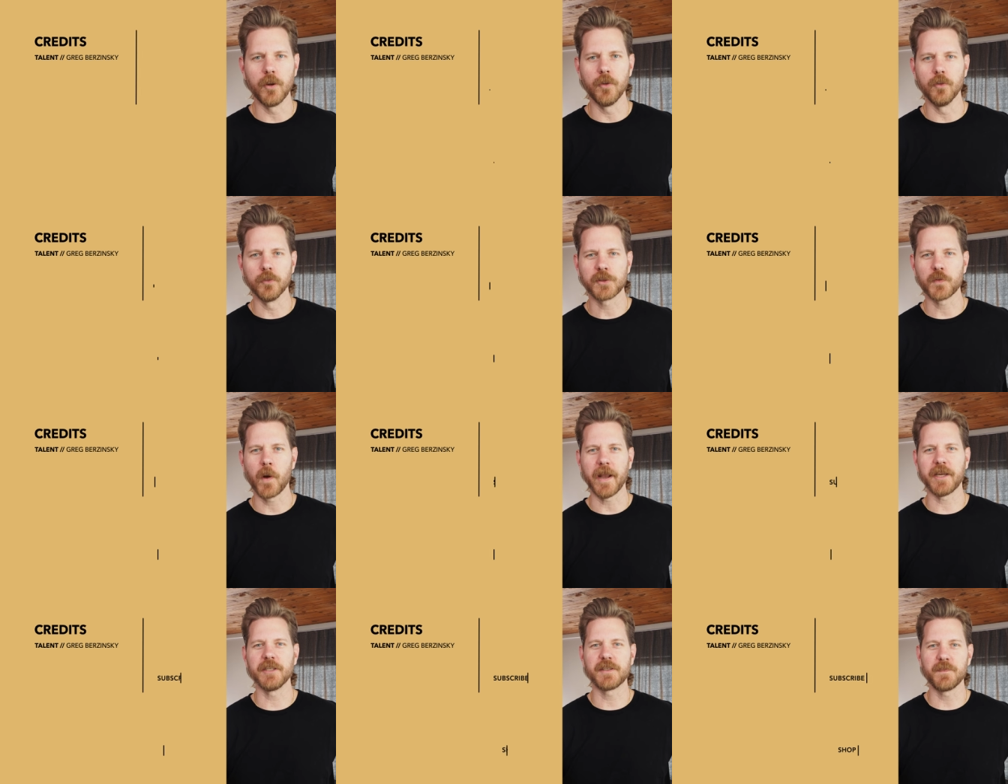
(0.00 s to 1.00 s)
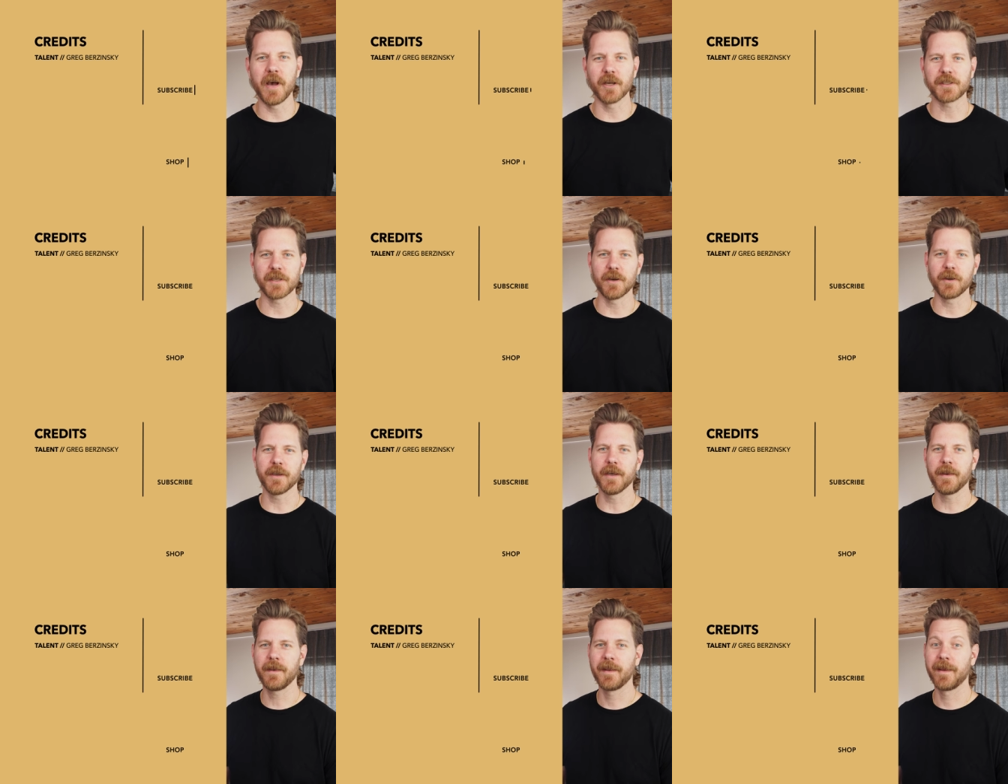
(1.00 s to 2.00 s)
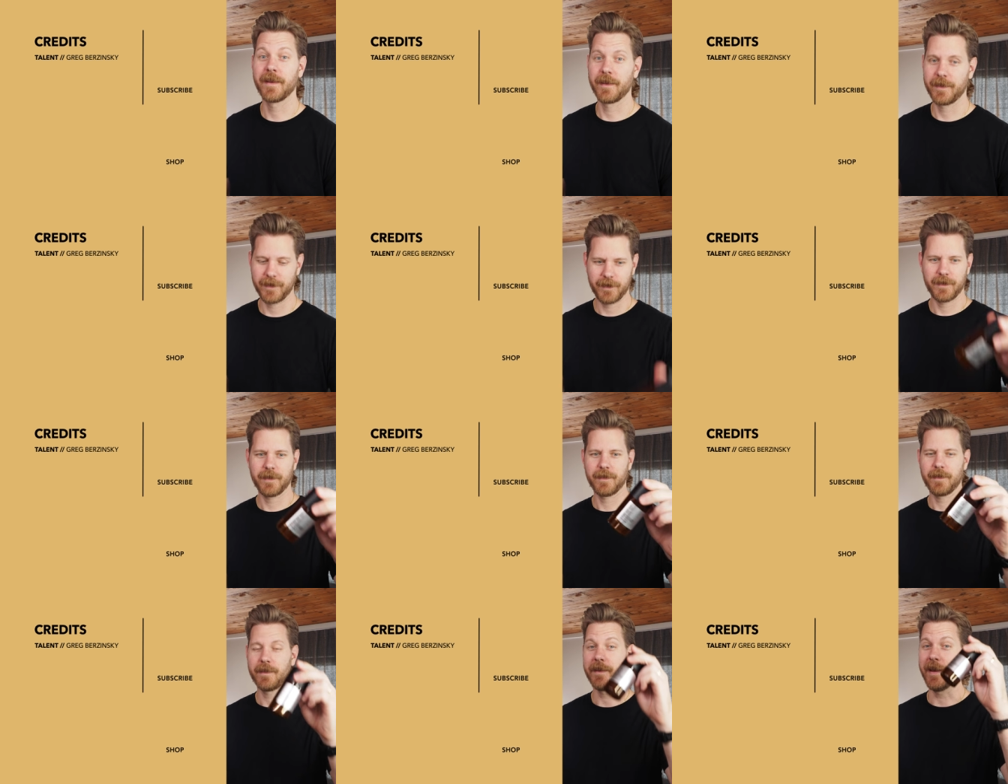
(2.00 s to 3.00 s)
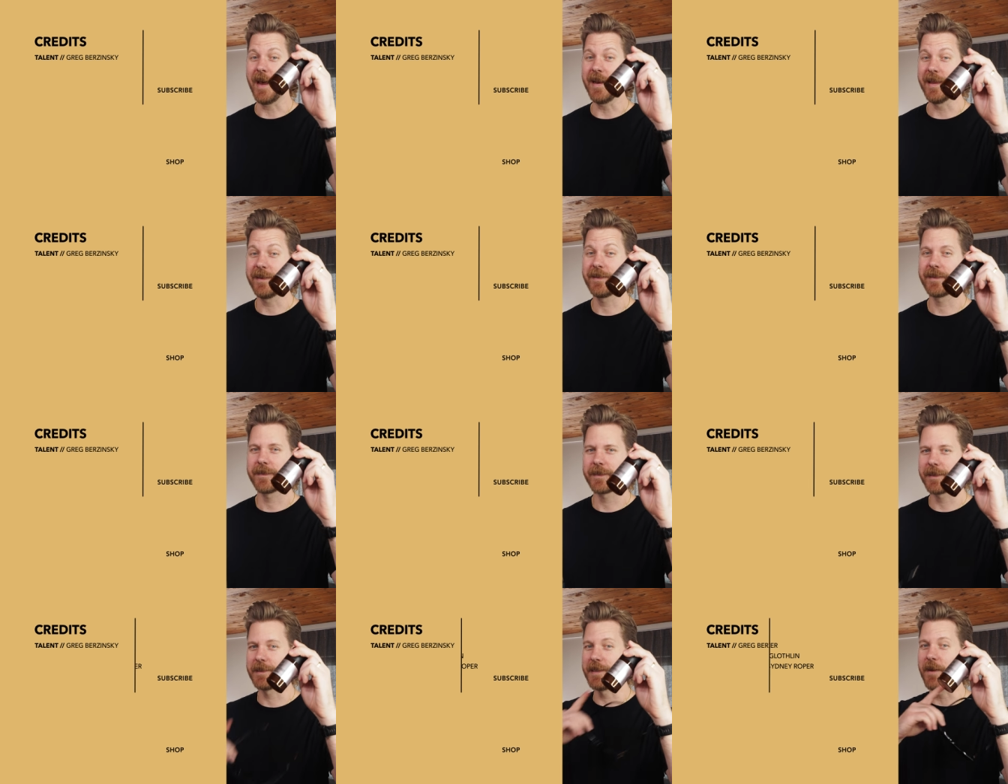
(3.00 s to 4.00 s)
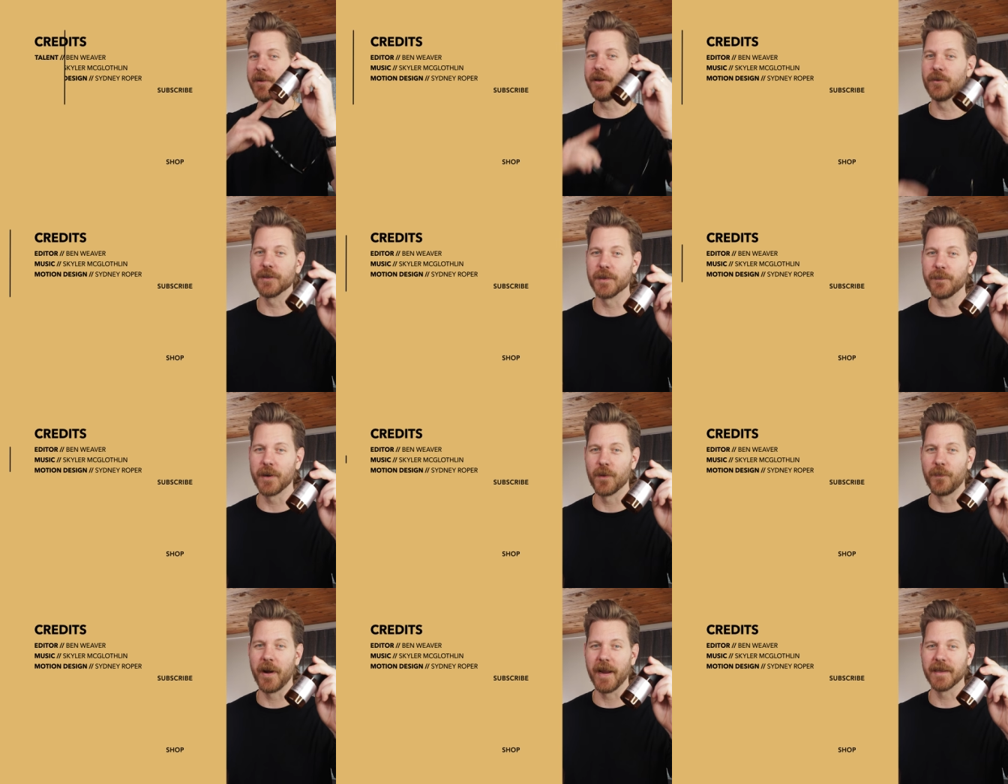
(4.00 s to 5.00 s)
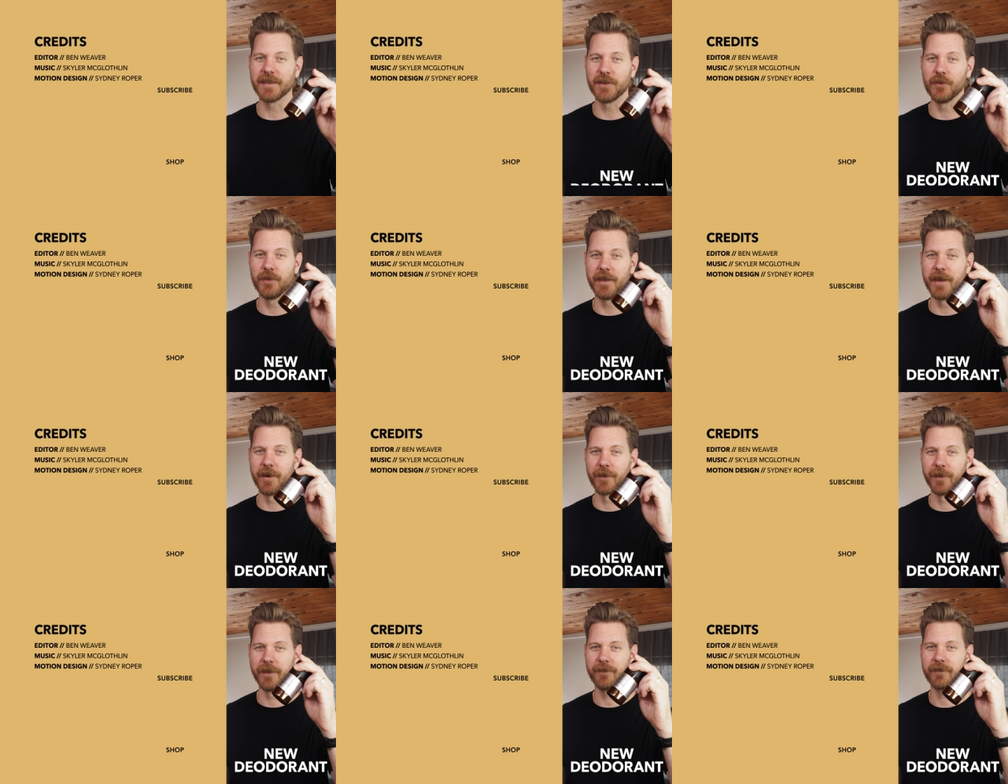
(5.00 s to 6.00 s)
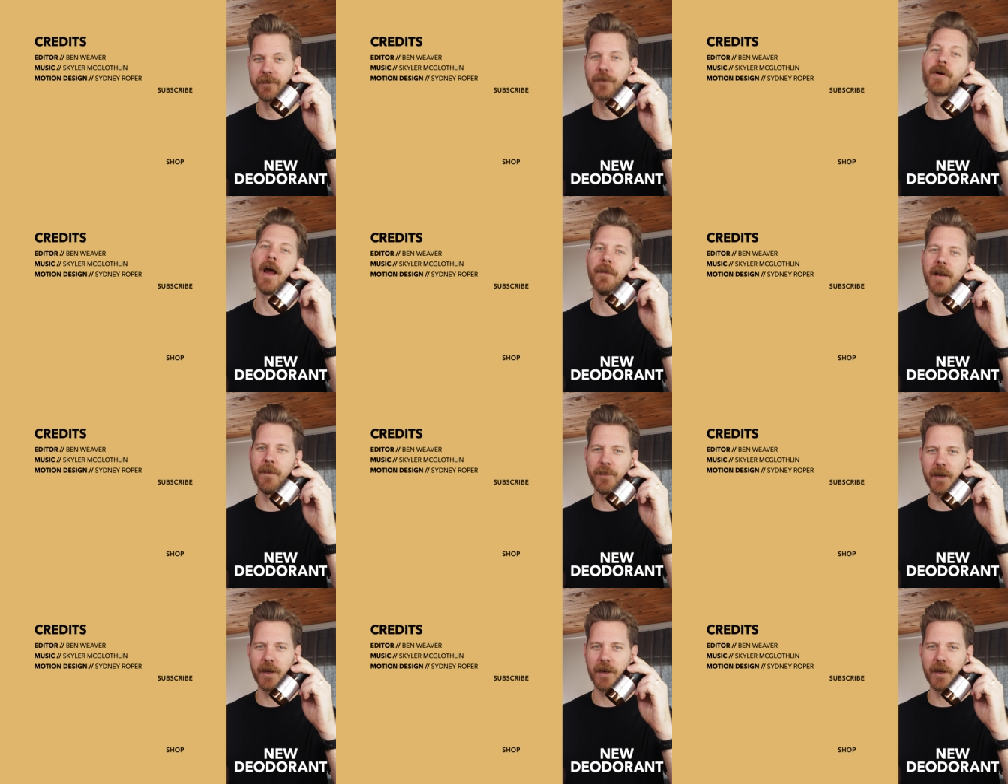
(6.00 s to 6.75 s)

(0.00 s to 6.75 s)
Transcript: knew sweat could smell so good? I did, because I've been using Beard Brand's new deodorant. Grab it at